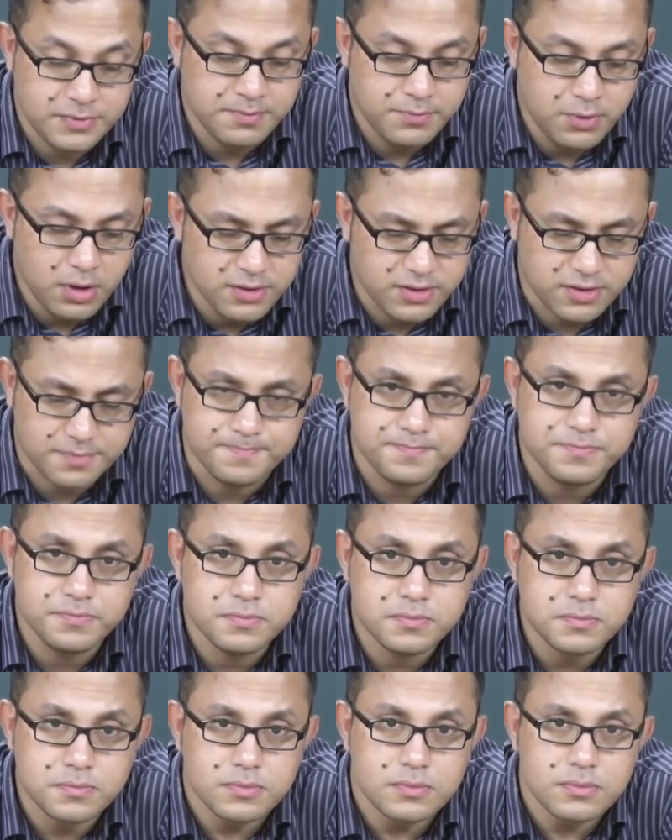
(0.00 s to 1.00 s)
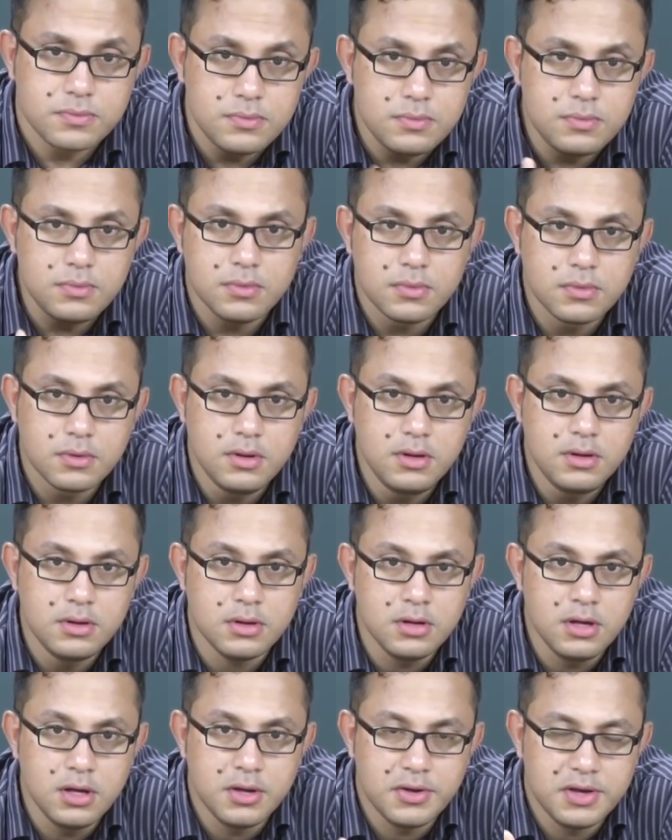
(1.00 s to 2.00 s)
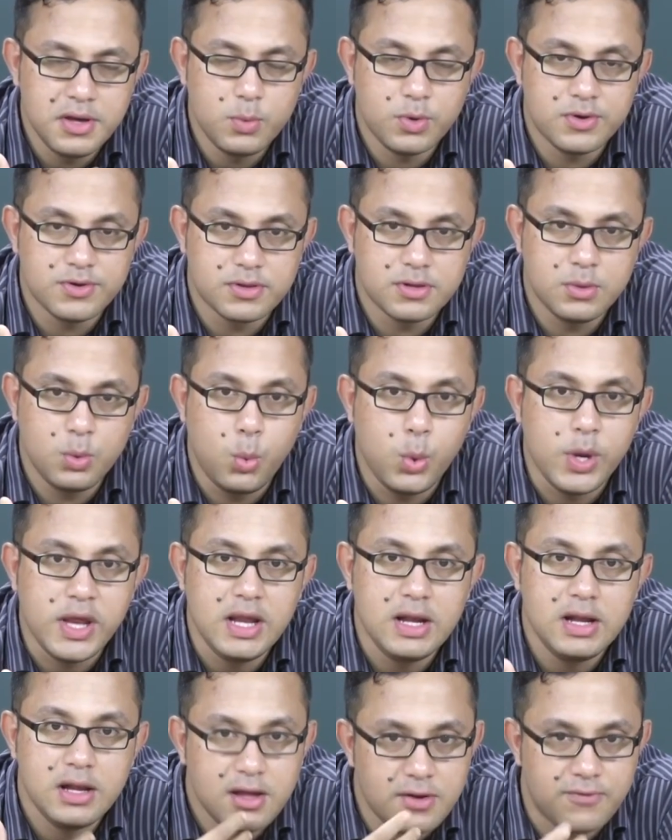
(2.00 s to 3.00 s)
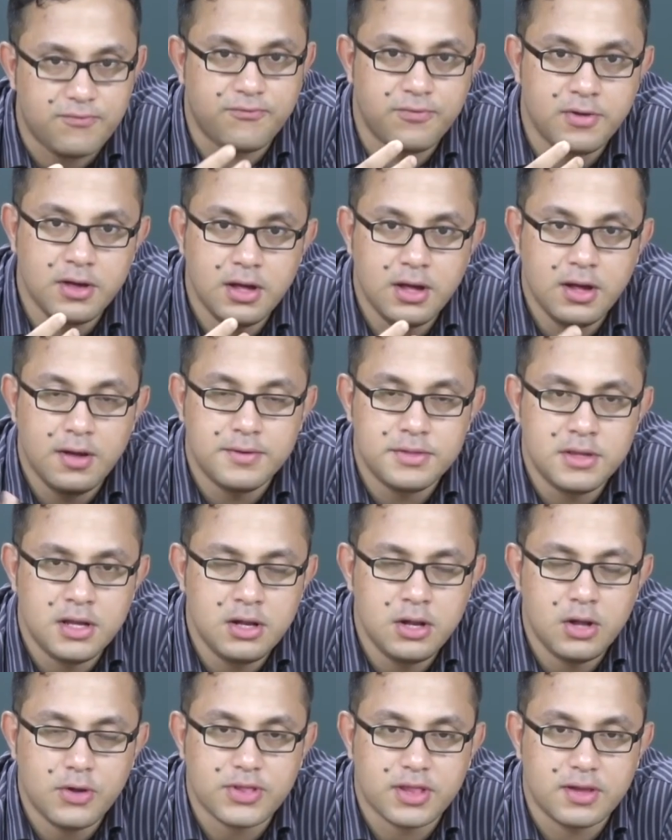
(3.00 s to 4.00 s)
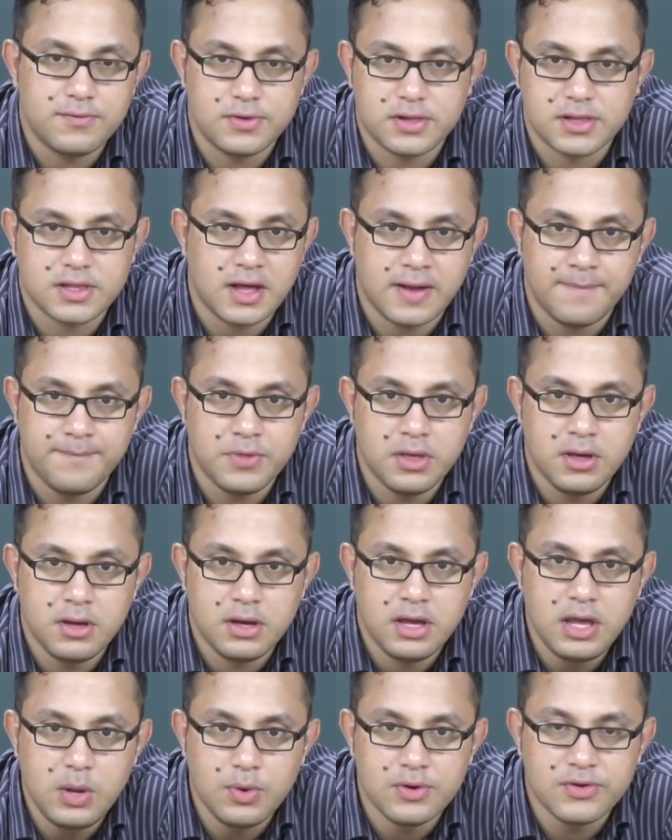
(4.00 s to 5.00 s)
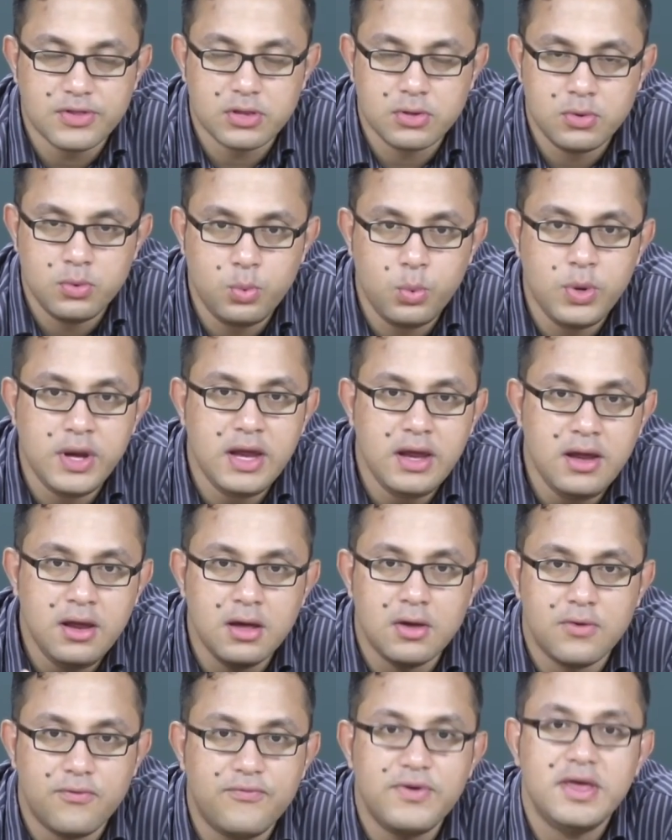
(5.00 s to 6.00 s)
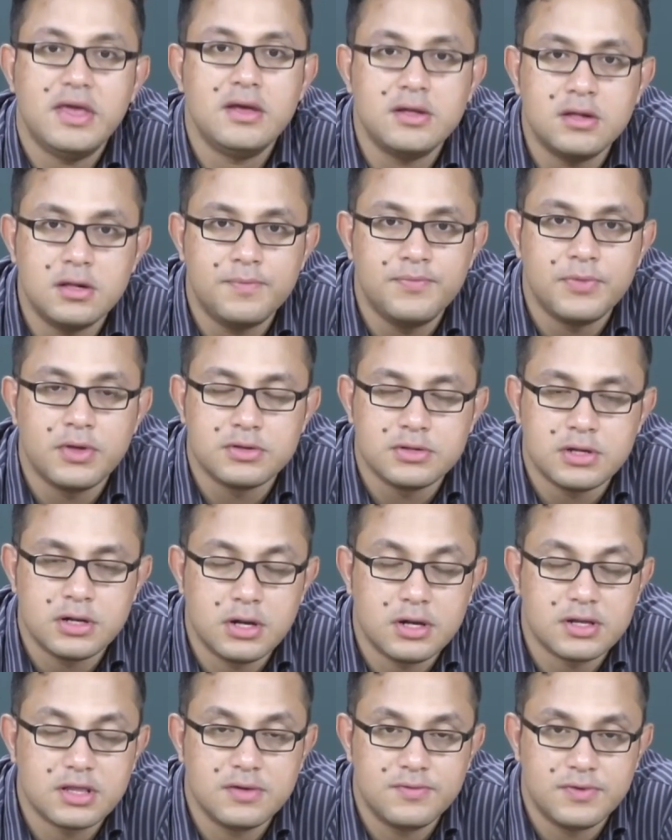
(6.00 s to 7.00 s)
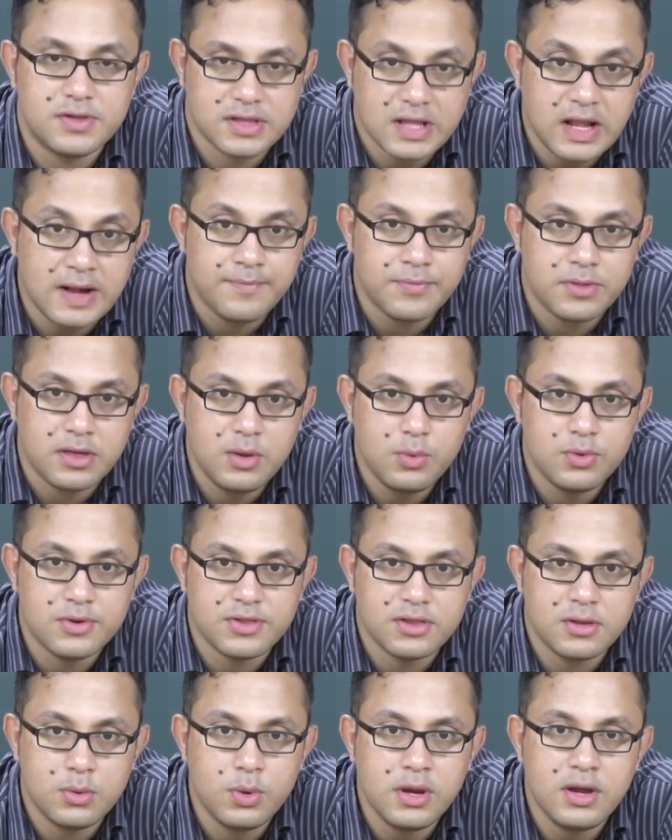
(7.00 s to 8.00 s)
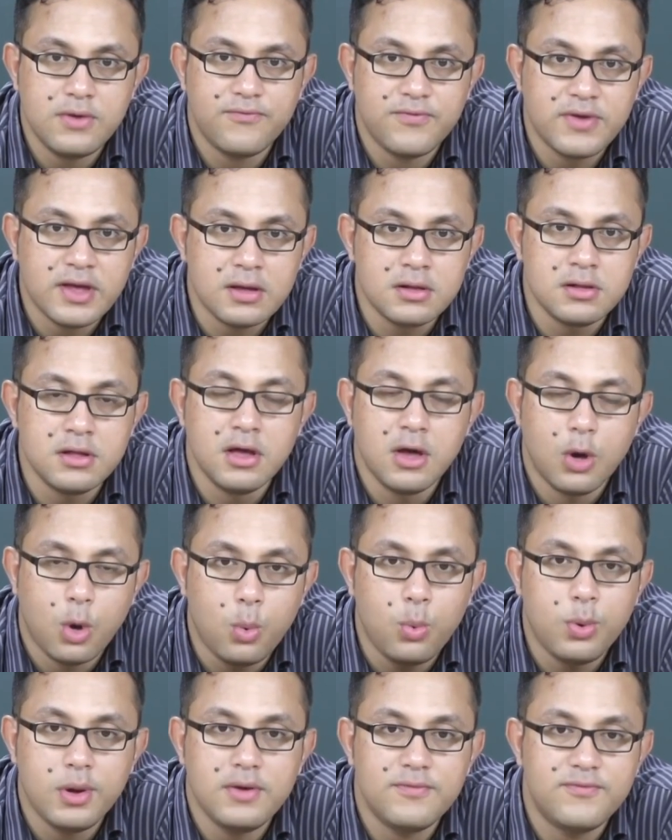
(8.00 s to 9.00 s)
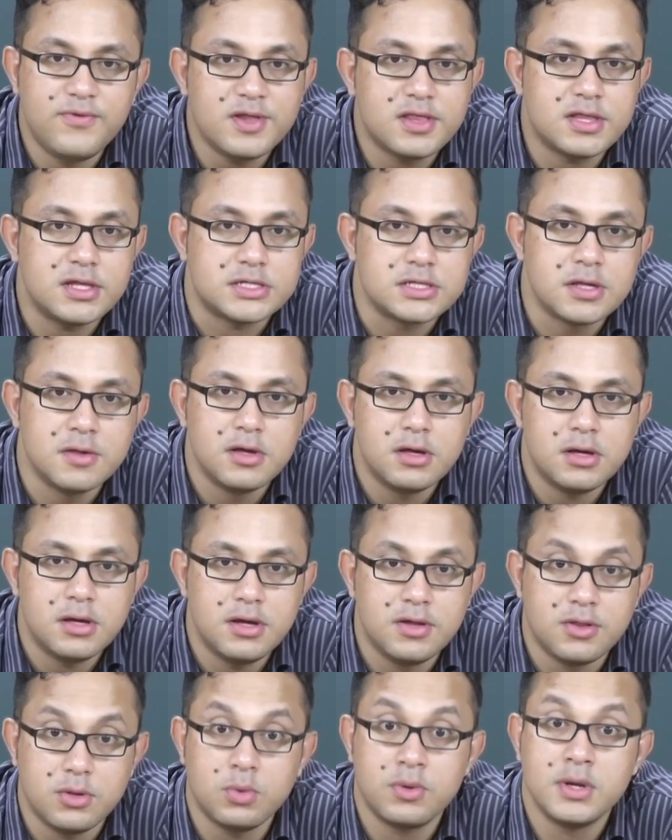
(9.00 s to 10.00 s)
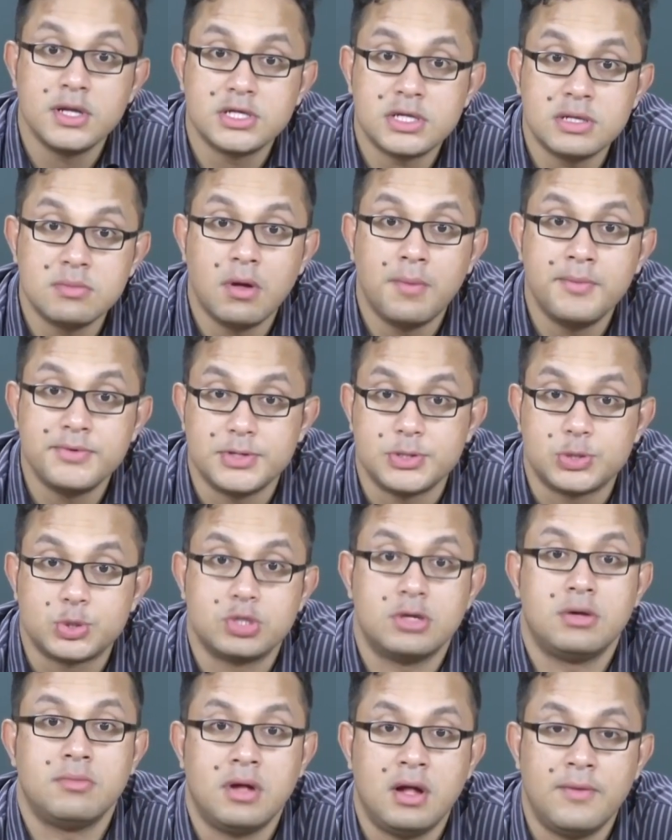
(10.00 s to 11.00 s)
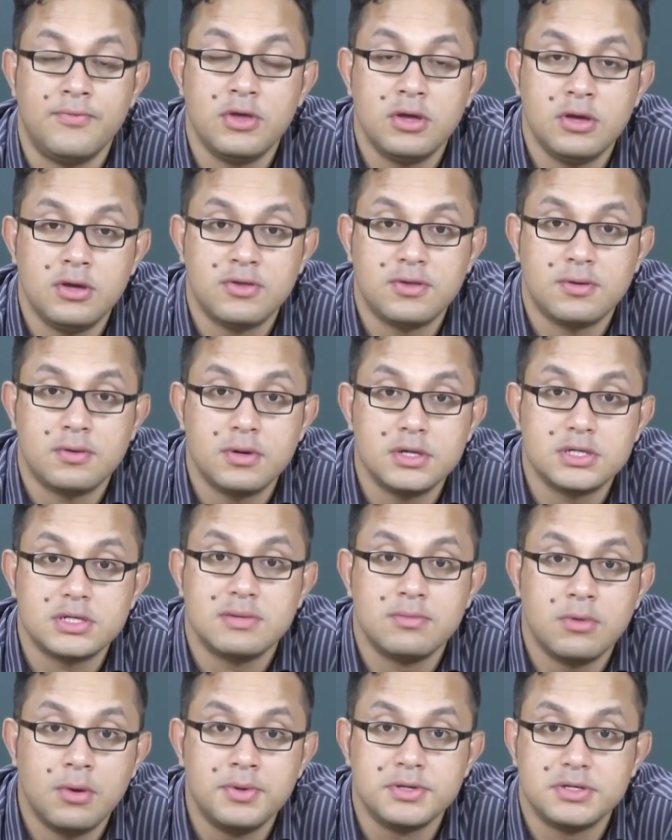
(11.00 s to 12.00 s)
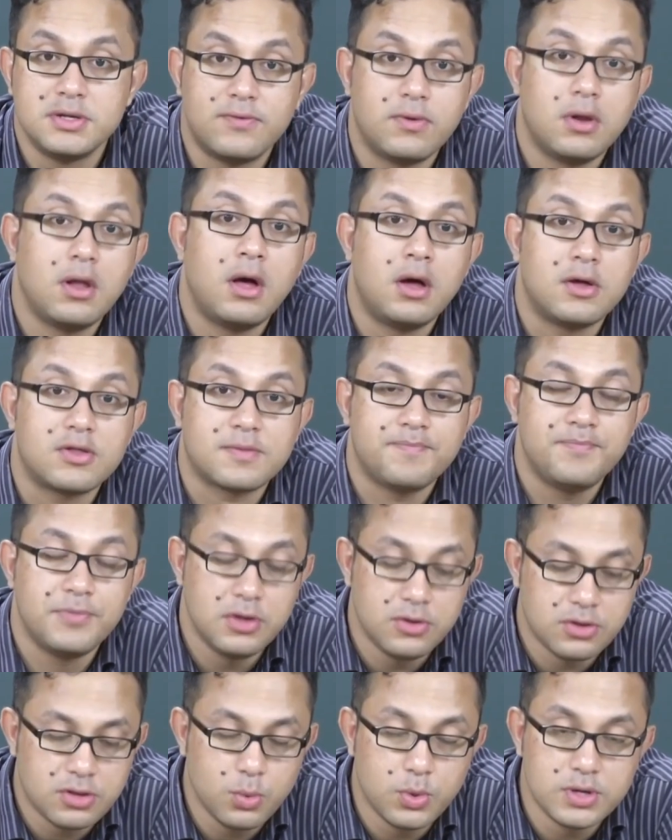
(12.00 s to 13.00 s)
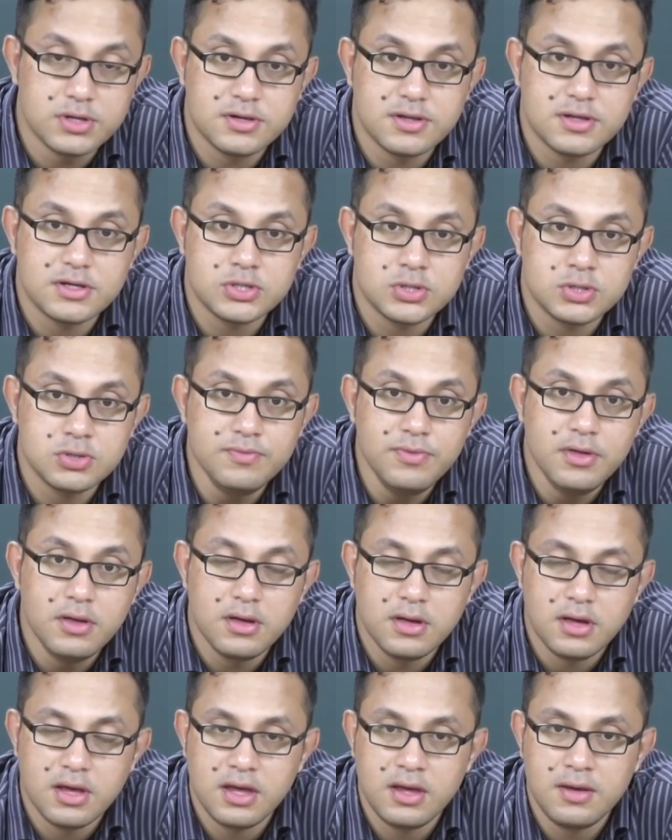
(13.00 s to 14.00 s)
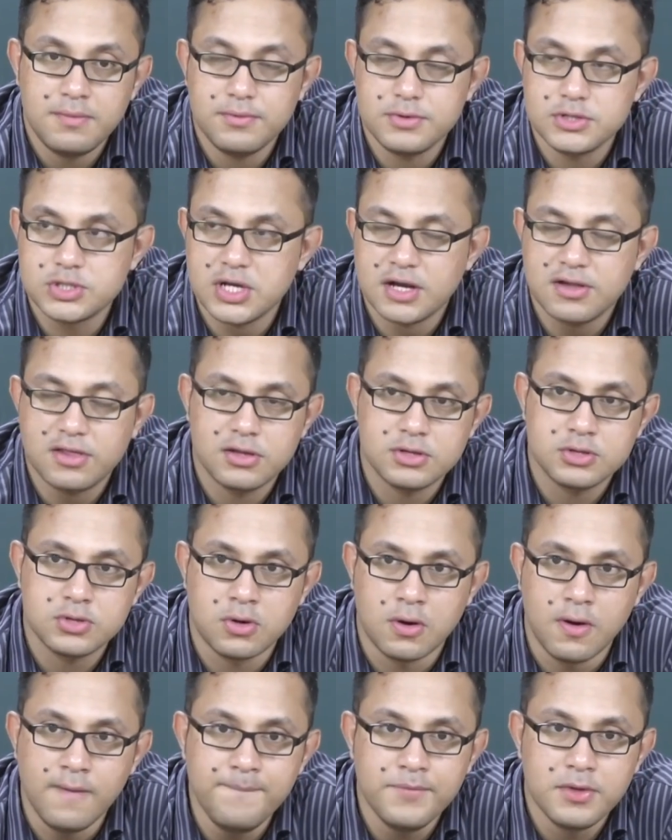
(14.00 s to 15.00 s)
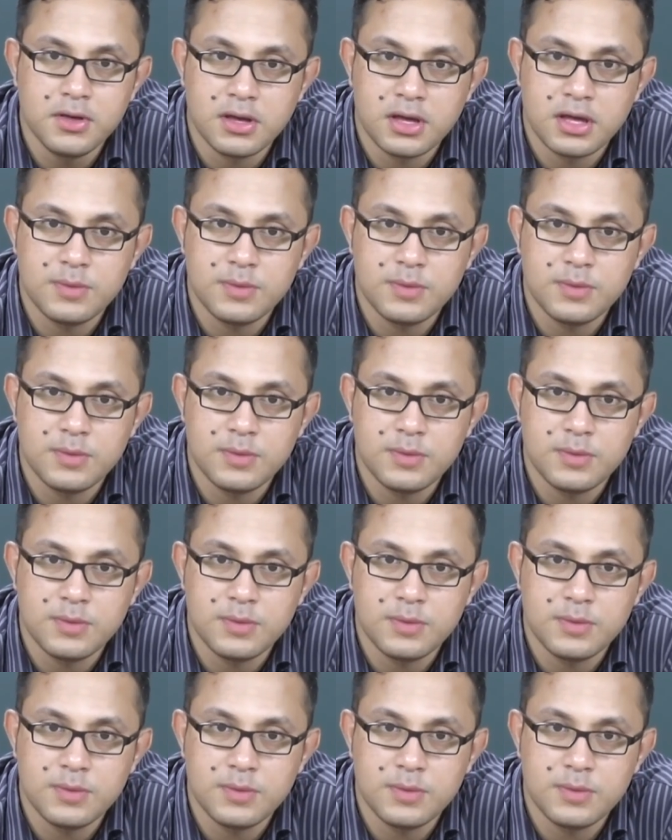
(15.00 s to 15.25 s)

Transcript: The boss, you know, he wants to relive the loss of his son. He wants to re-feel the loss of his son. He wants to re-feel or revisit uh, his original moment of trauma, his original moment of loss. So what does he do? He shuts the door.